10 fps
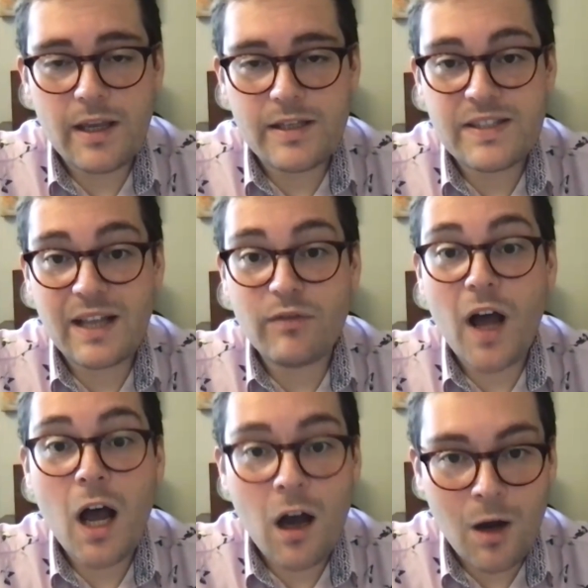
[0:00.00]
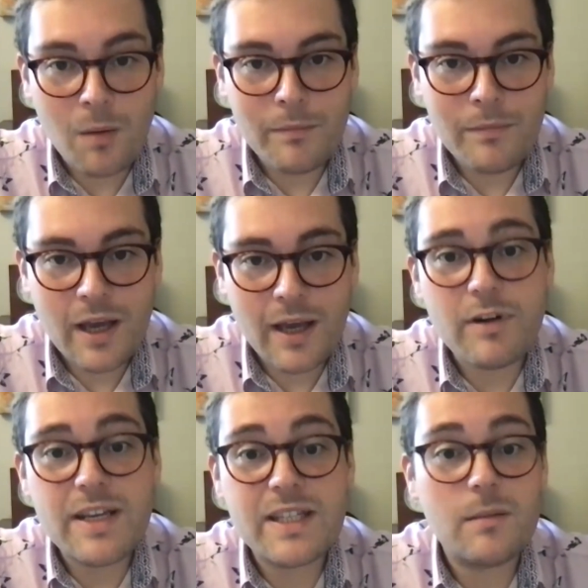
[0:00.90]
self-harm
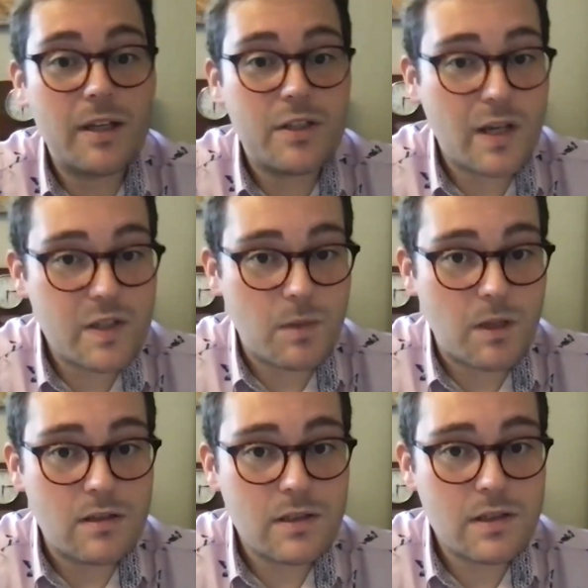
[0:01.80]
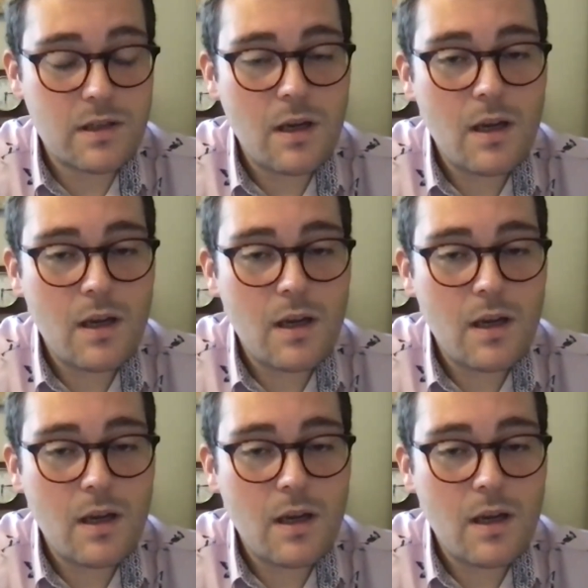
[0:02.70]
and reasonable adjustments.